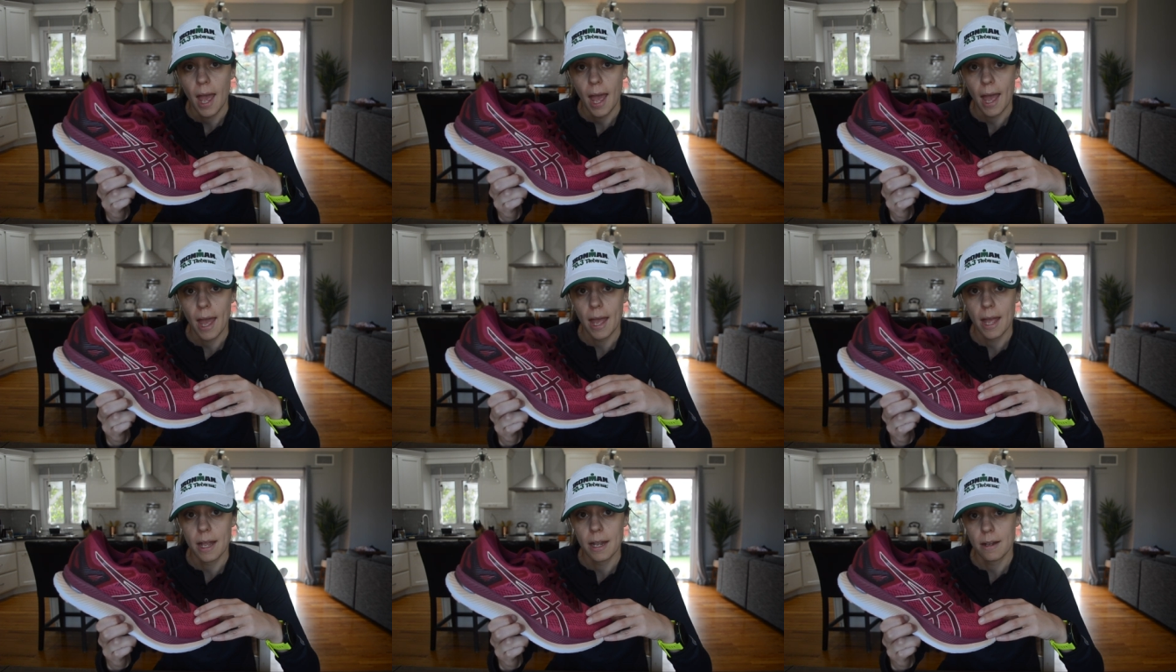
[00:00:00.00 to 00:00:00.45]

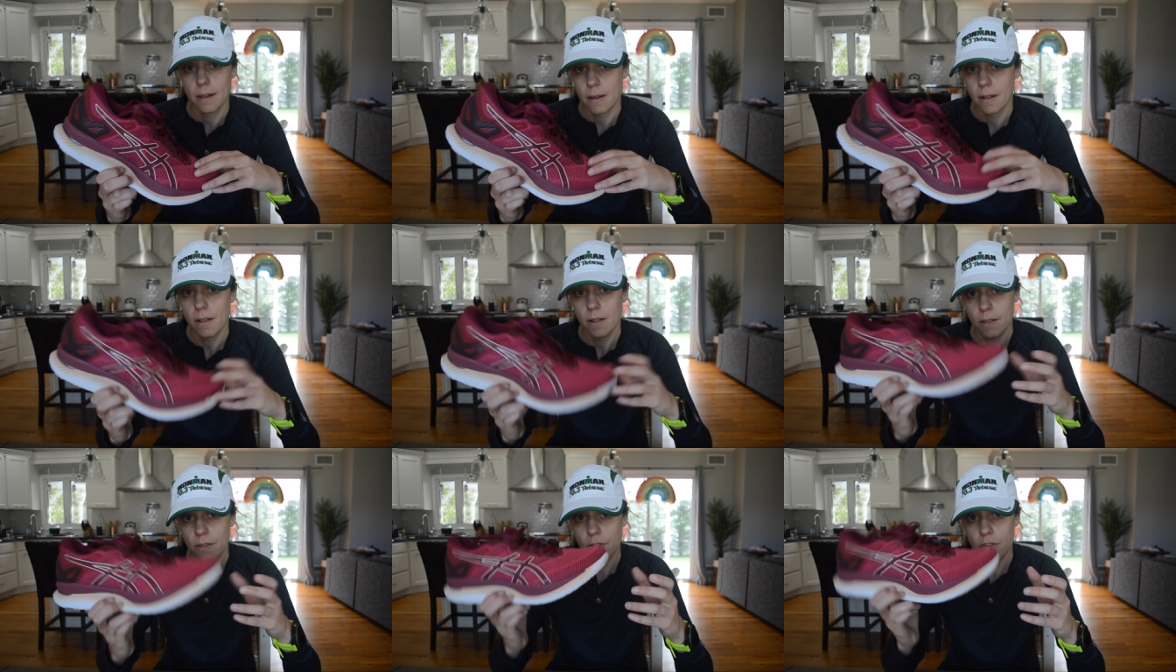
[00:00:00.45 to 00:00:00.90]

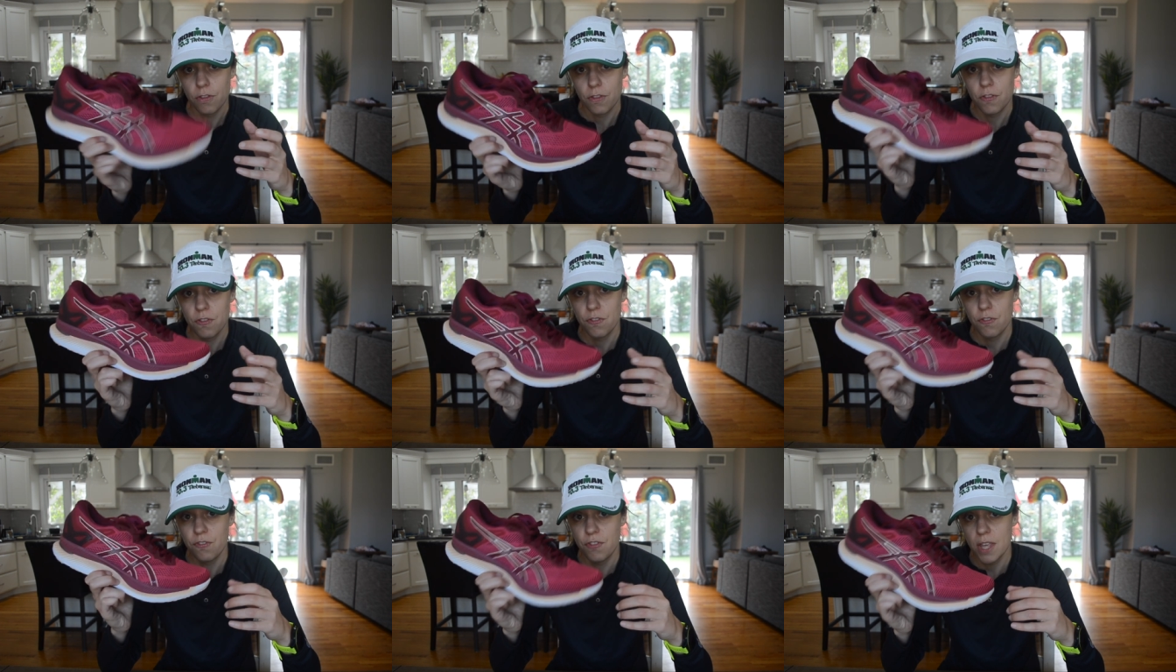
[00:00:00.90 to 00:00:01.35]
And
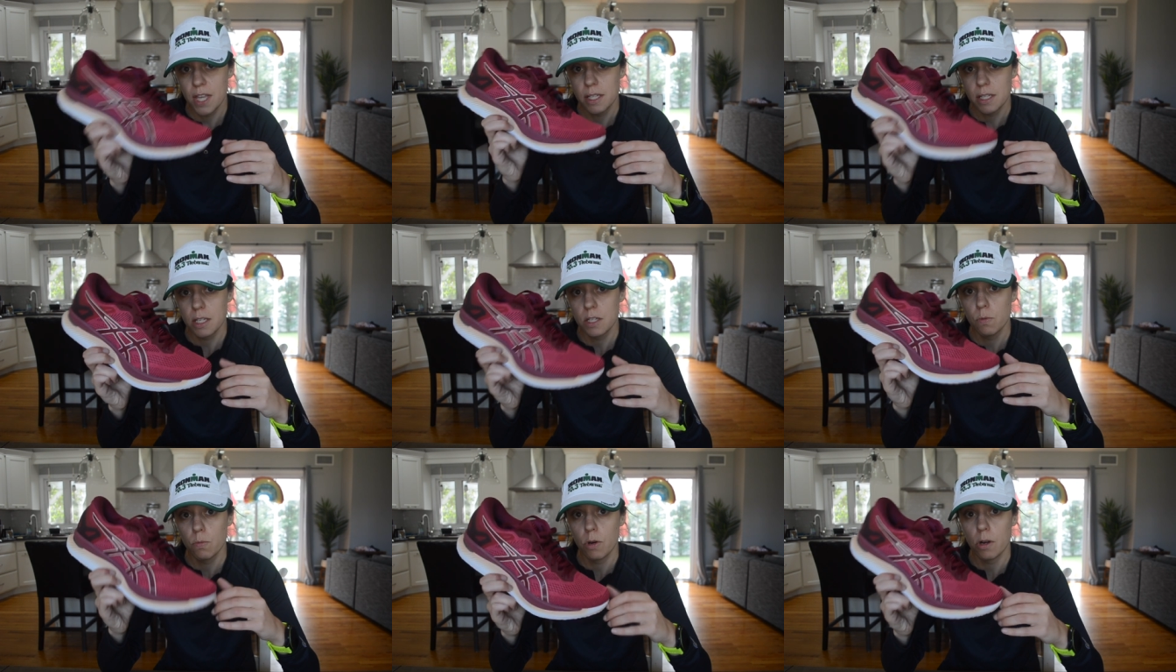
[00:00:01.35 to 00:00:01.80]

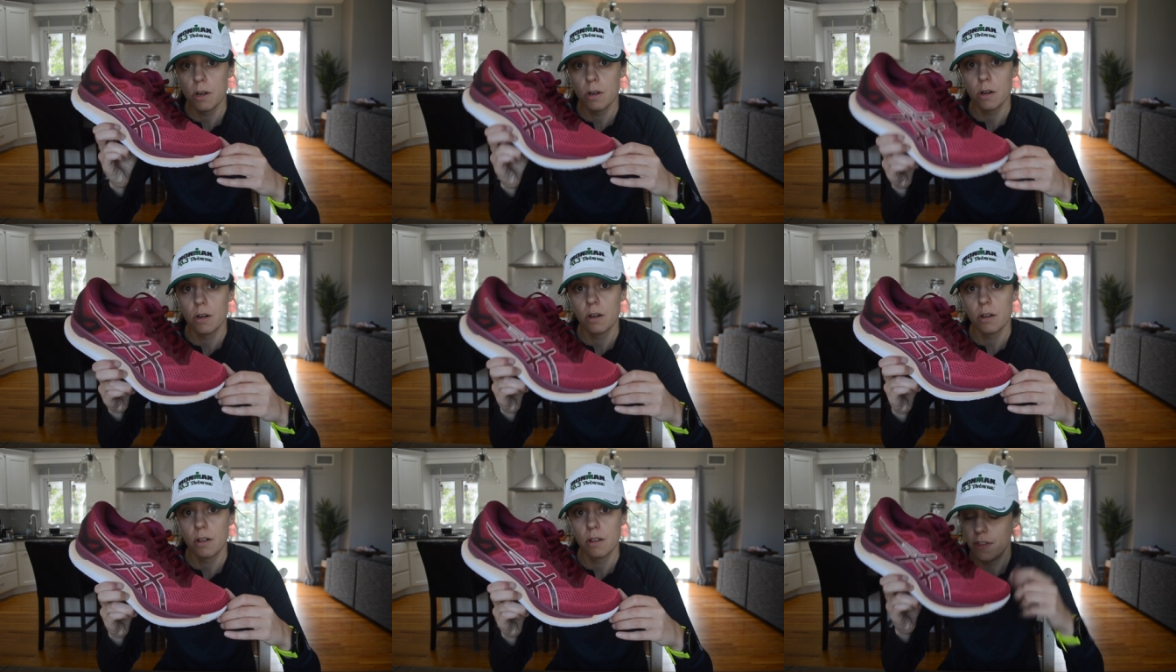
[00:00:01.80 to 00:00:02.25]
this is
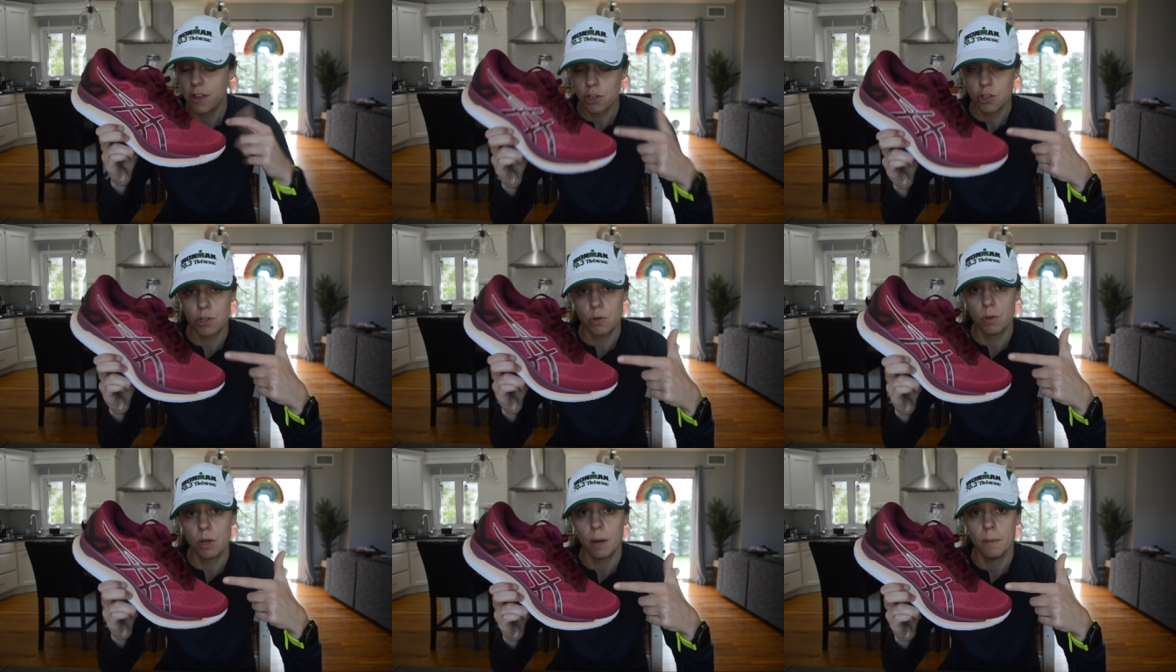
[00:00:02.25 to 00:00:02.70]
where this
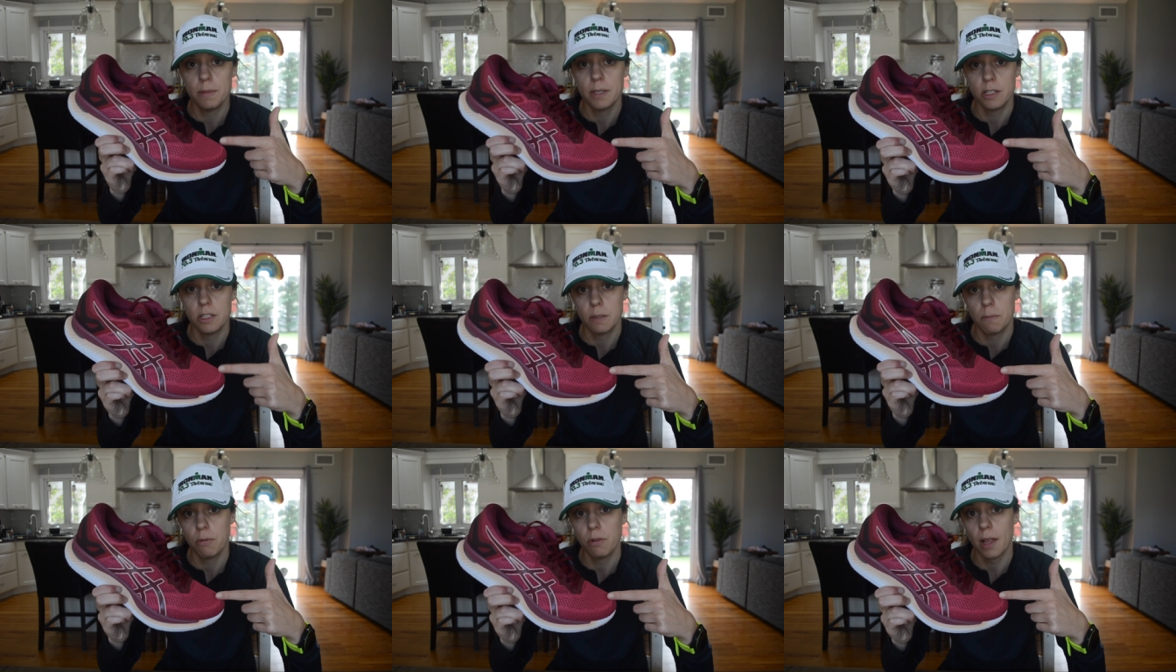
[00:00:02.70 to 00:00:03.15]
shoe comes
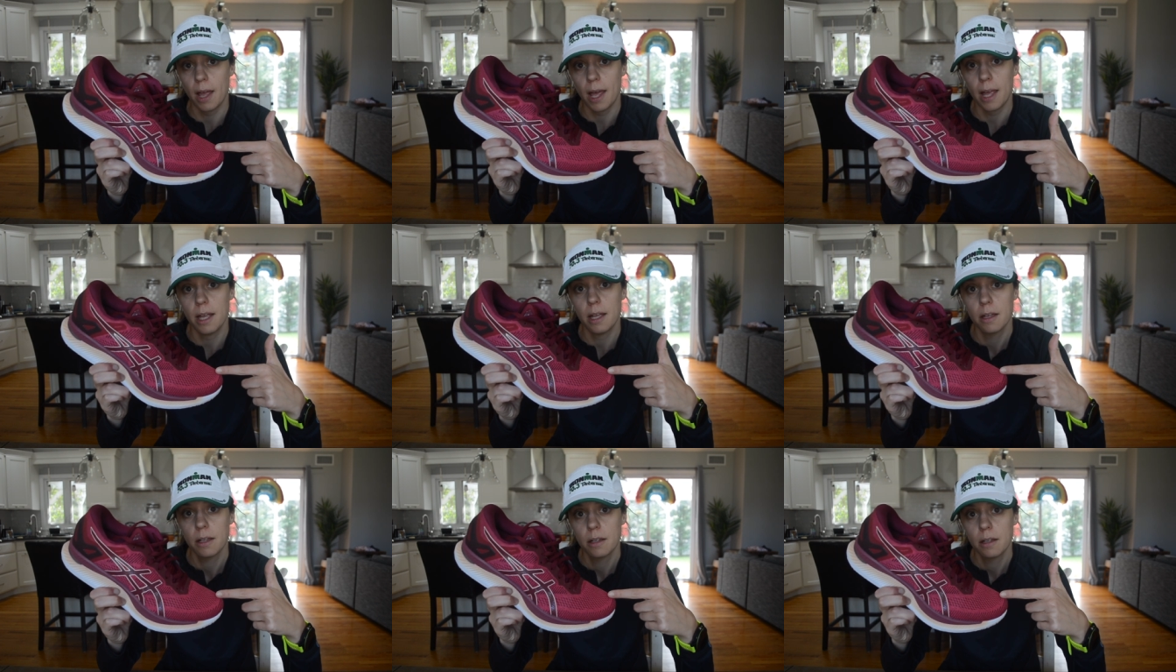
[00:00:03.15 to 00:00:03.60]
into
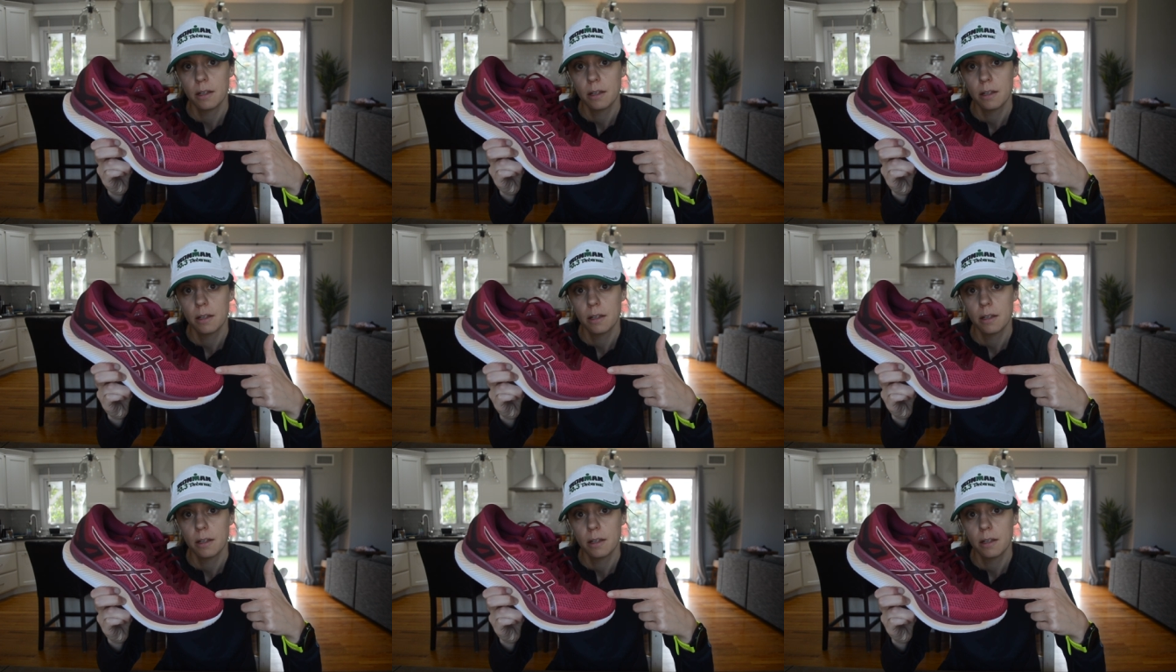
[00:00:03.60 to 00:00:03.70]
play.